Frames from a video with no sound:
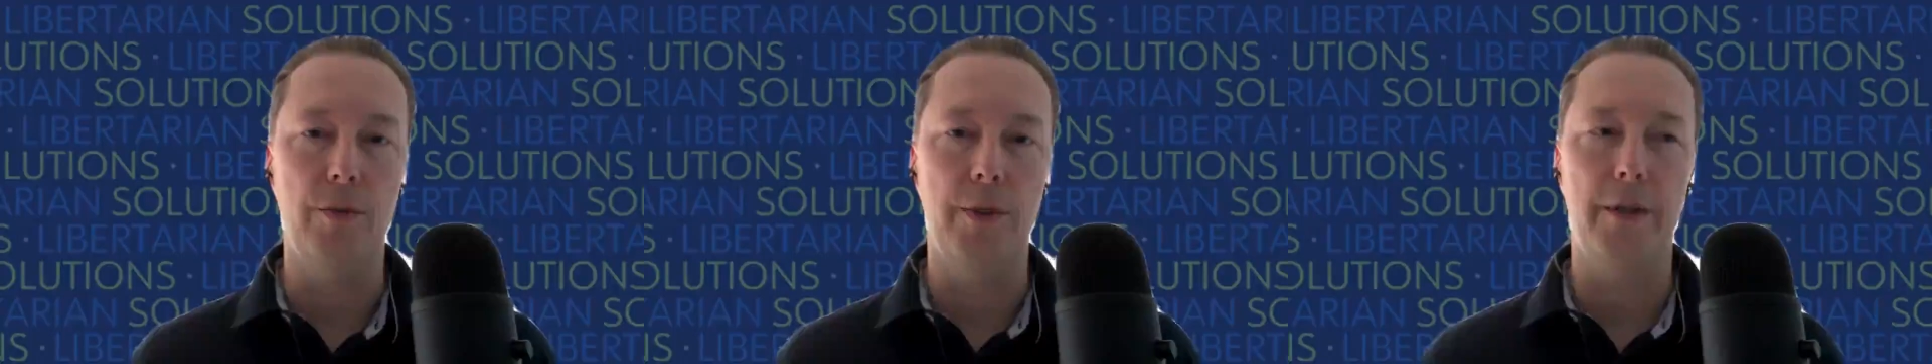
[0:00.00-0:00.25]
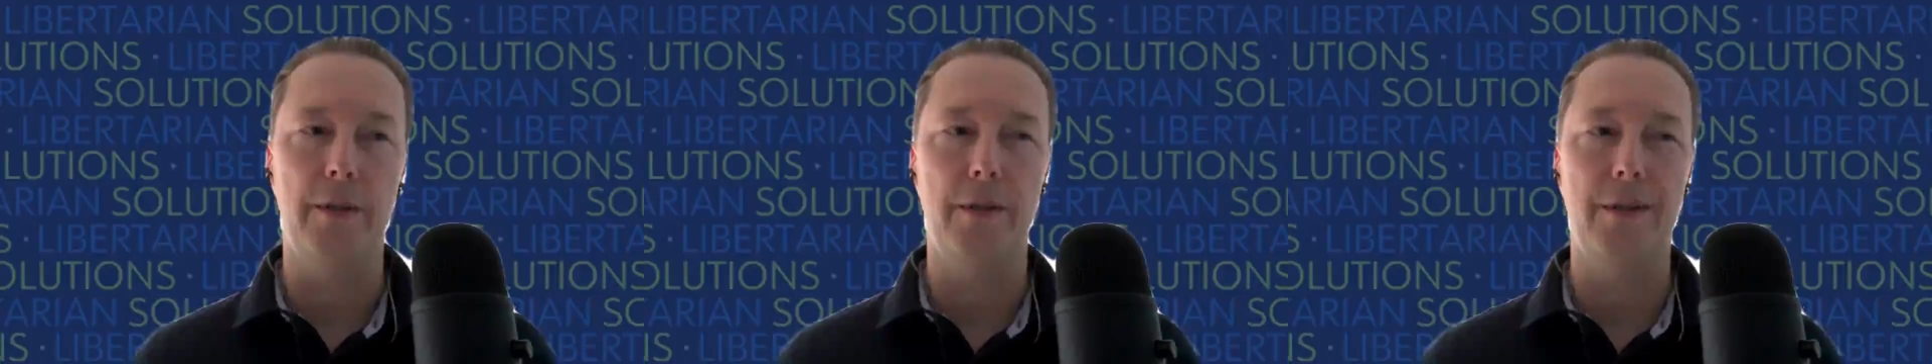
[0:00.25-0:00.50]

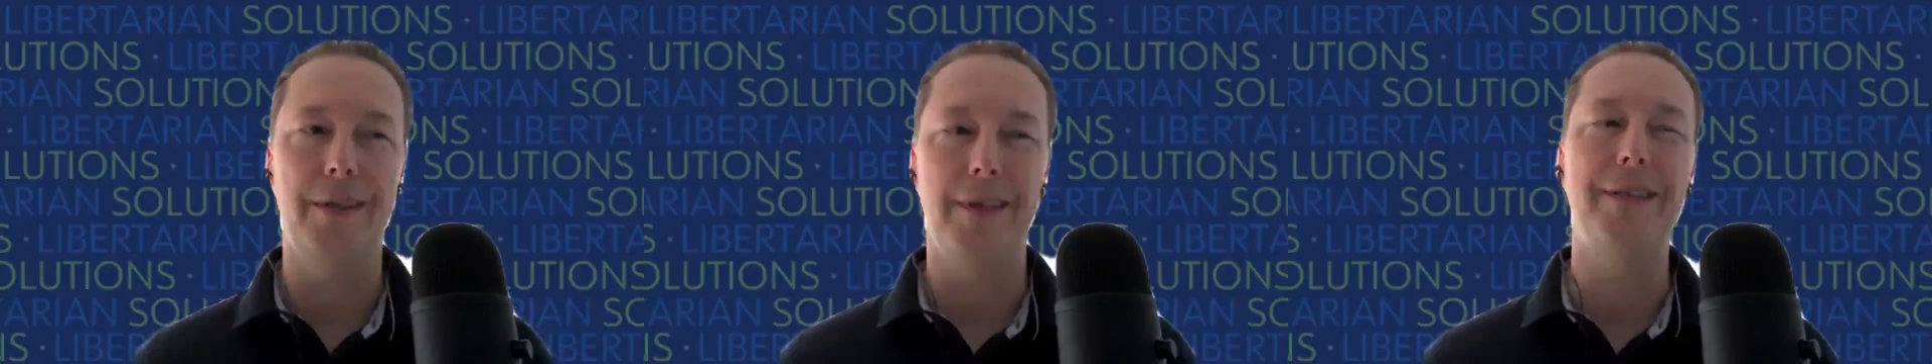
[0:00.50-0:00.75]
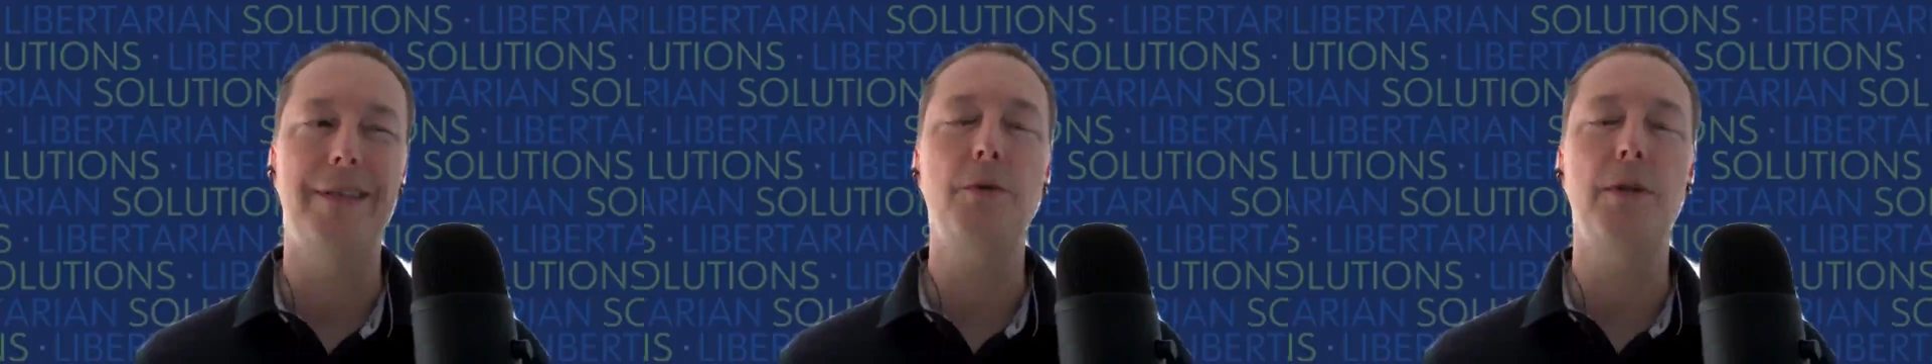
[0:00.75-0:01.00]
which
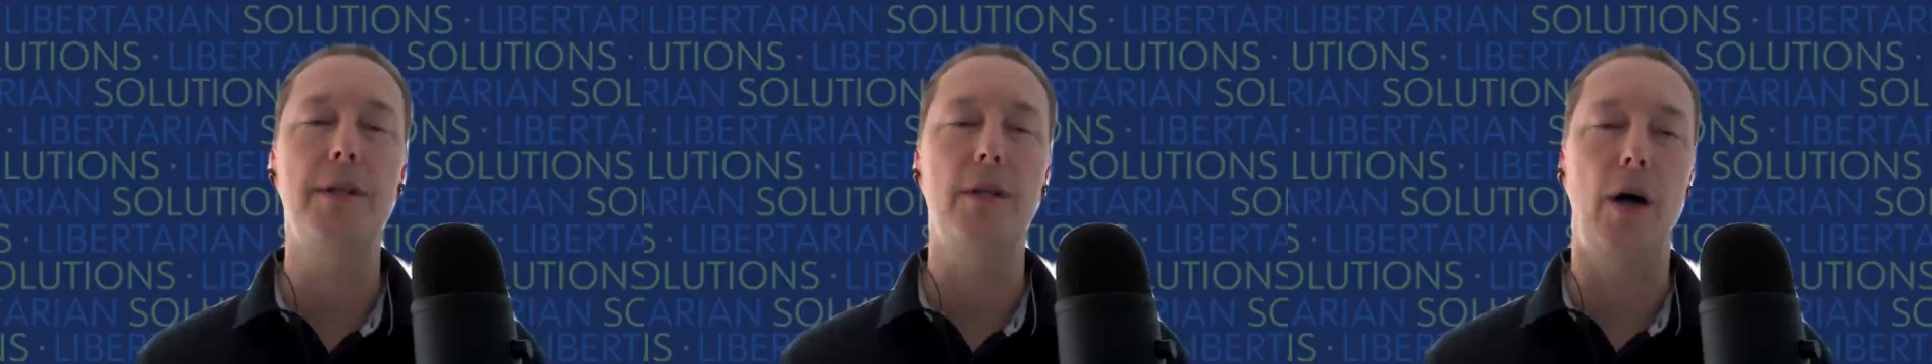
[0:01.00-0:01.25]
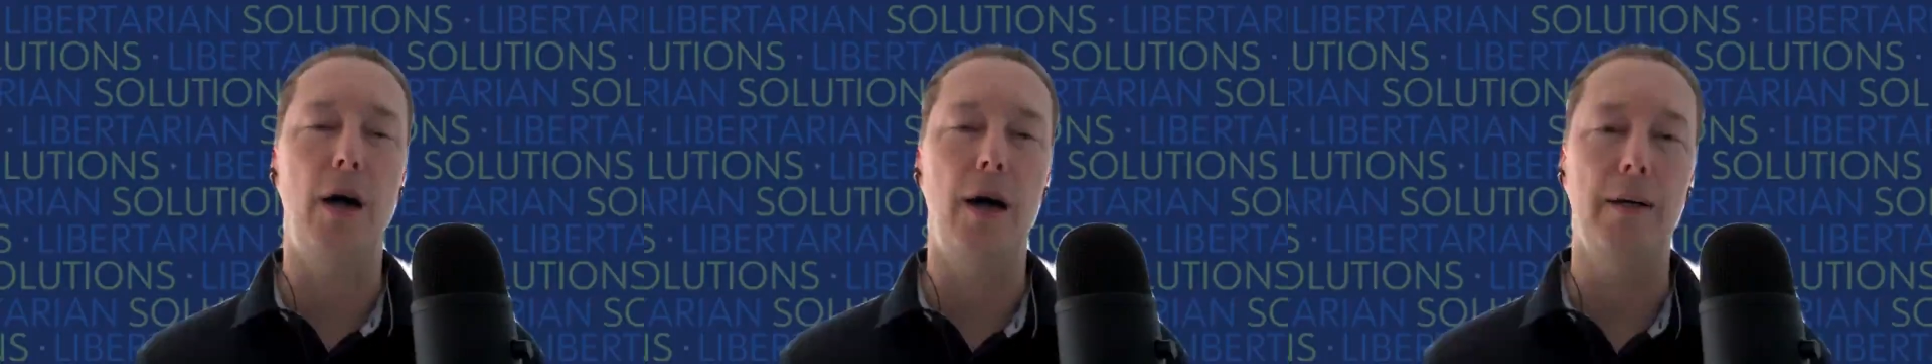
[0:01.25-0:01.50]
it sounds a
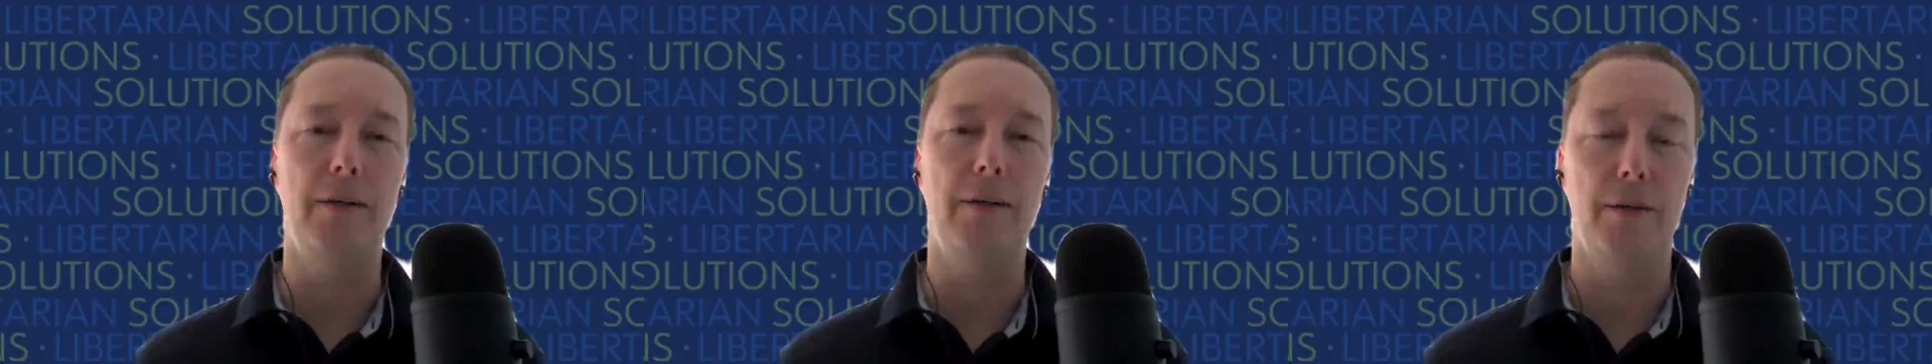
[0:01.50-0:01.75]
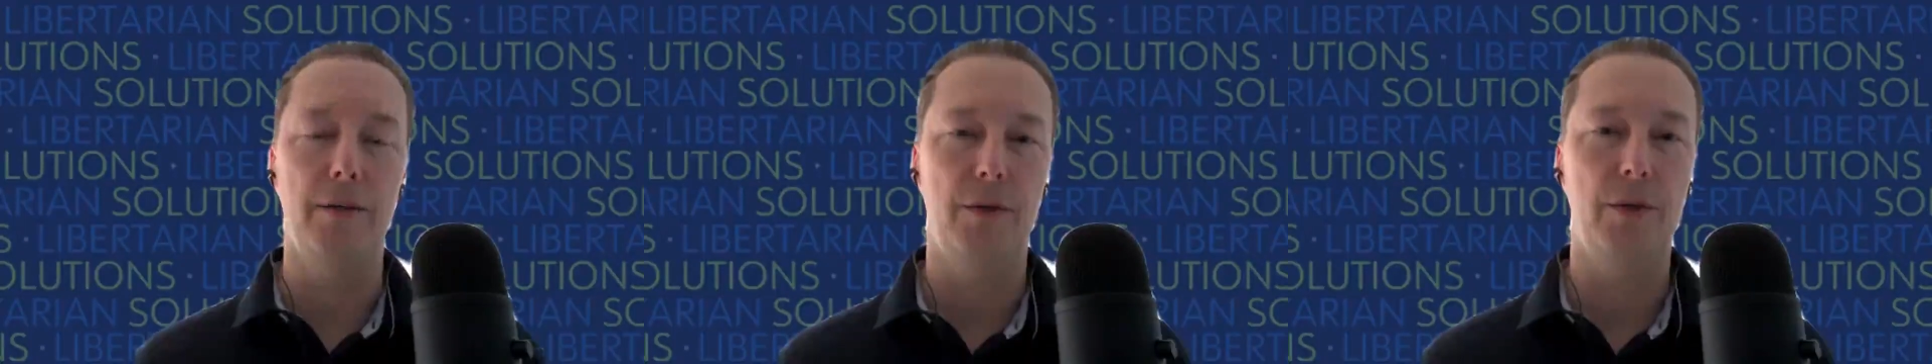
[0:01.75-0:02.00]
little
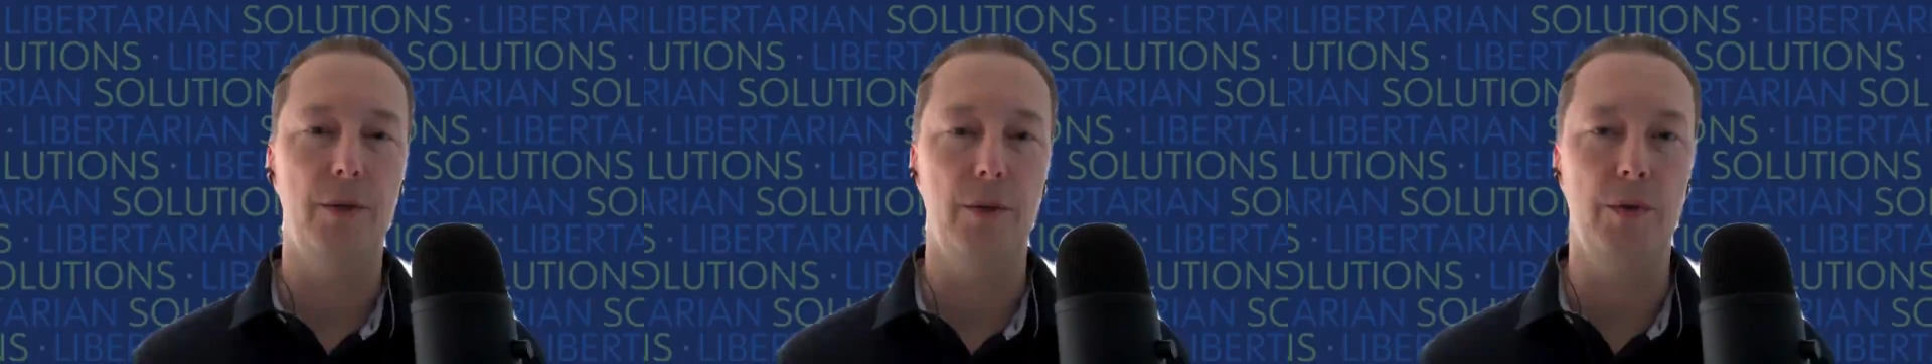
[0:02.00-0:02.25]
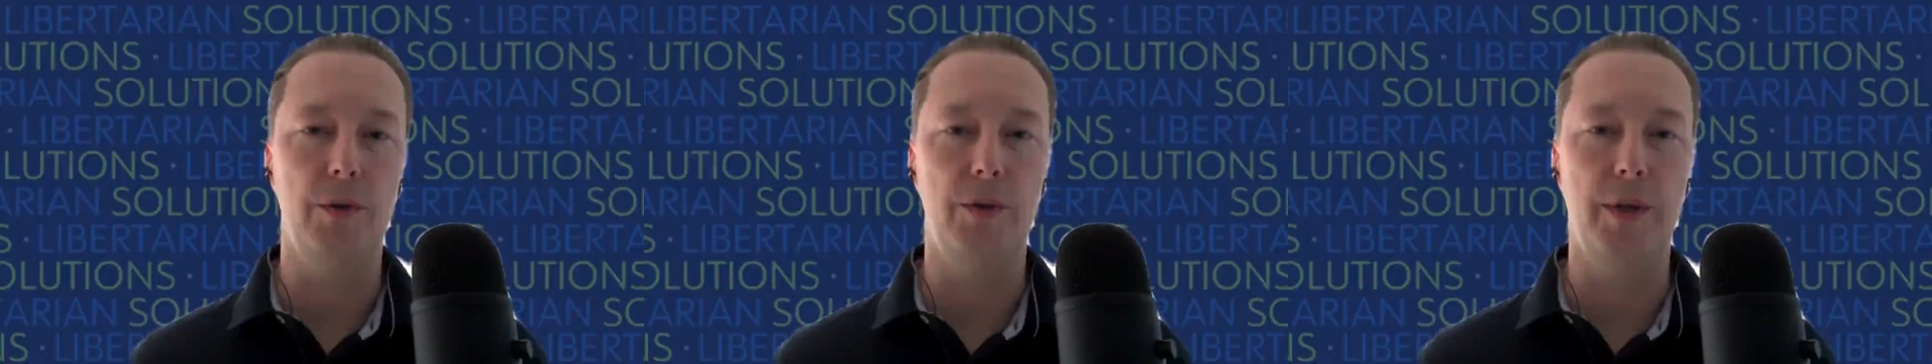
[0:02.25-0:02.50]
odd
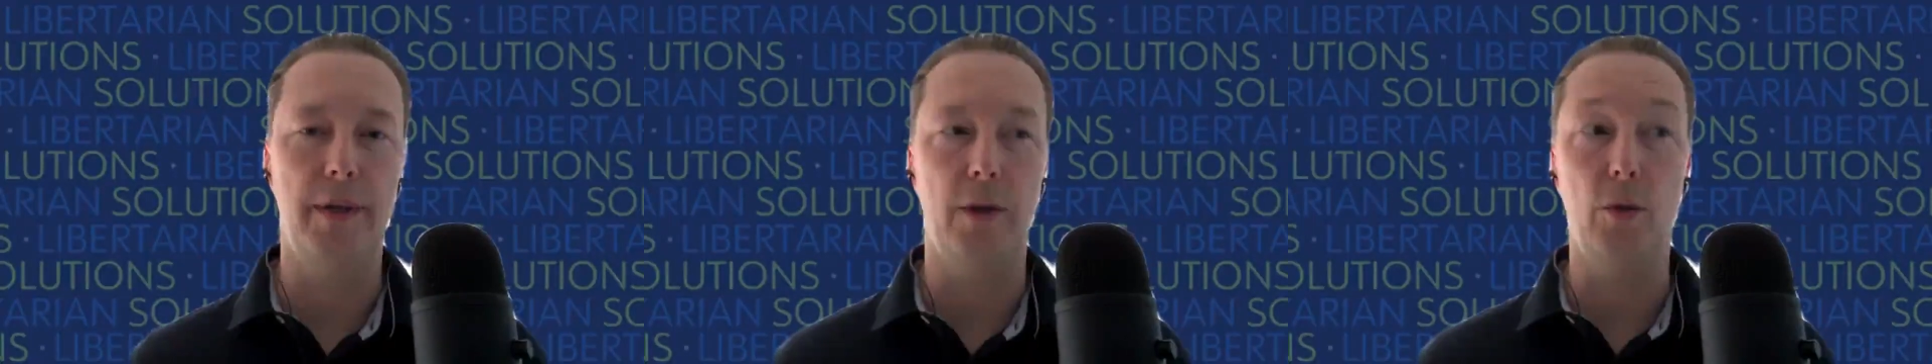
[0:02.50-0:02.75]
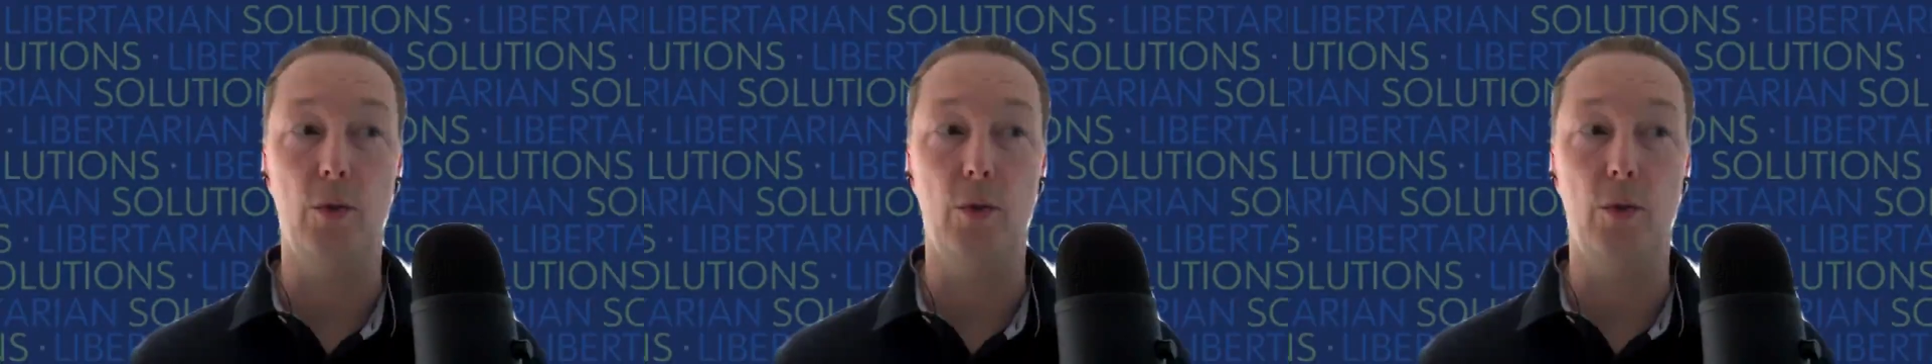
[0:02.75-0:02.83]
to say that,